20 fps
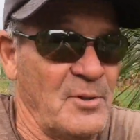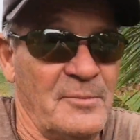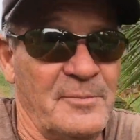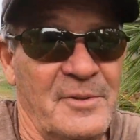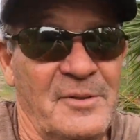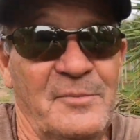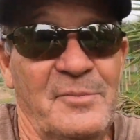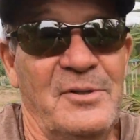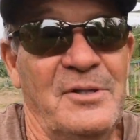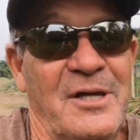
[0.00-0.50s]
on
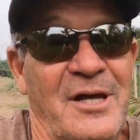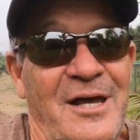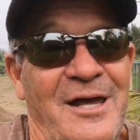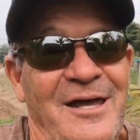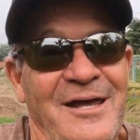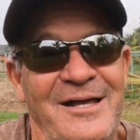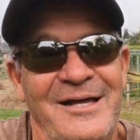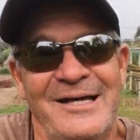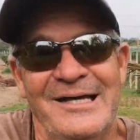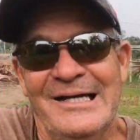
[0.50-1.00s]
me. But
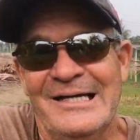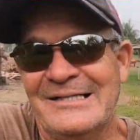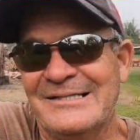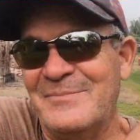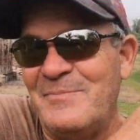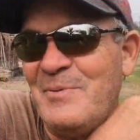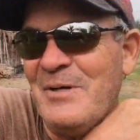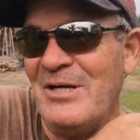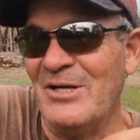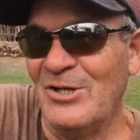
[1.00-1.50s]

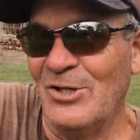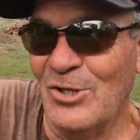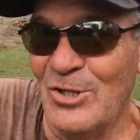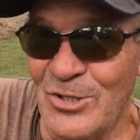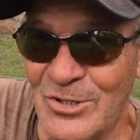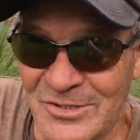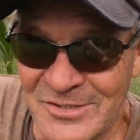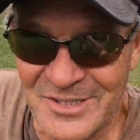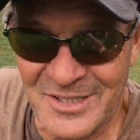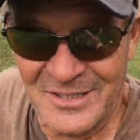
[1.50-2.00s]
it's been a
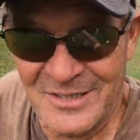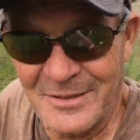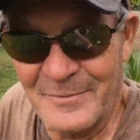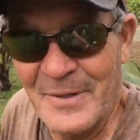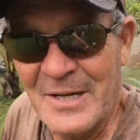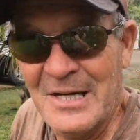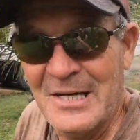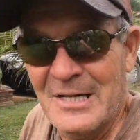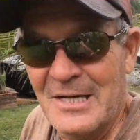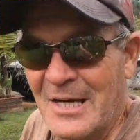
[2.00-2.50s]
long time.
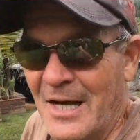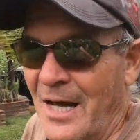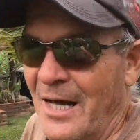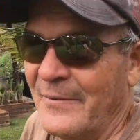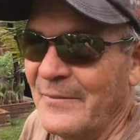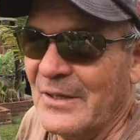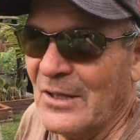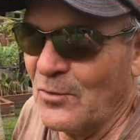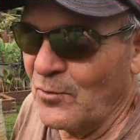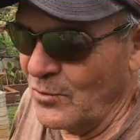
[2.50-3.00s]

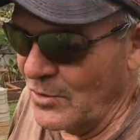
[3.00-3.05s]
I mean, a